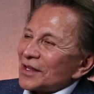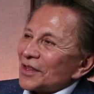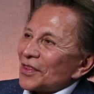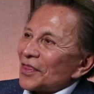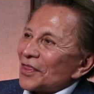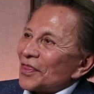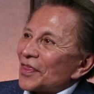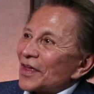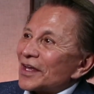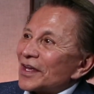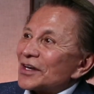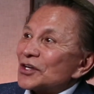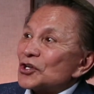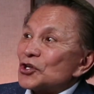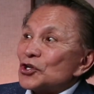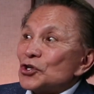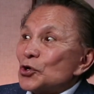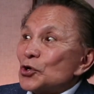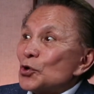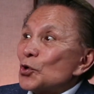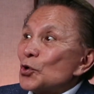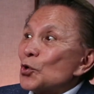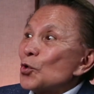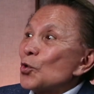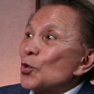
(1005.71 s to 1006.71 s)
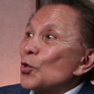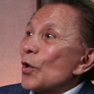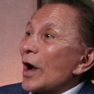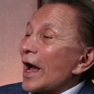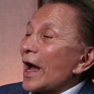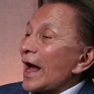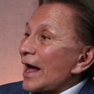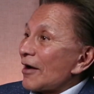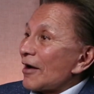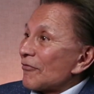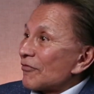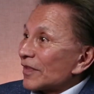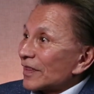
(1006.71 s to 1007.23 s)
that you
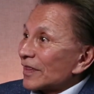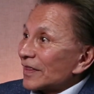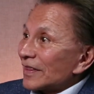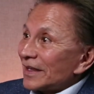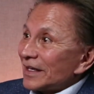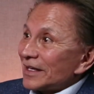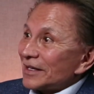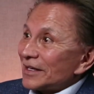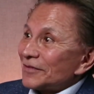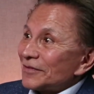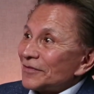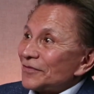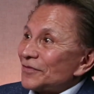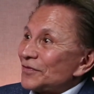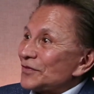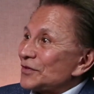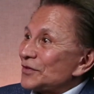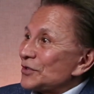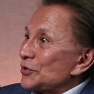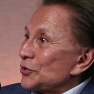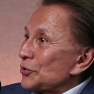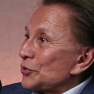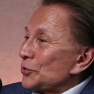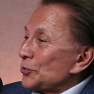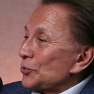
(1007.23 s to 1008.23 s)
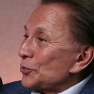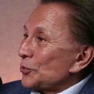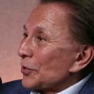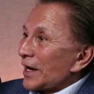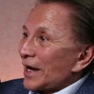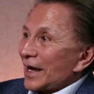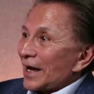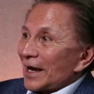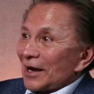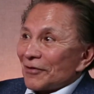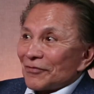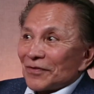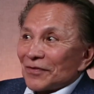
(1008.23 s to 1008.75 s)
have lived, you
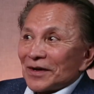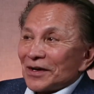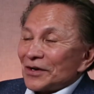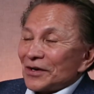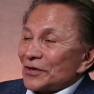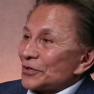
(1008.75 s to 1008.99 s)
have yeah.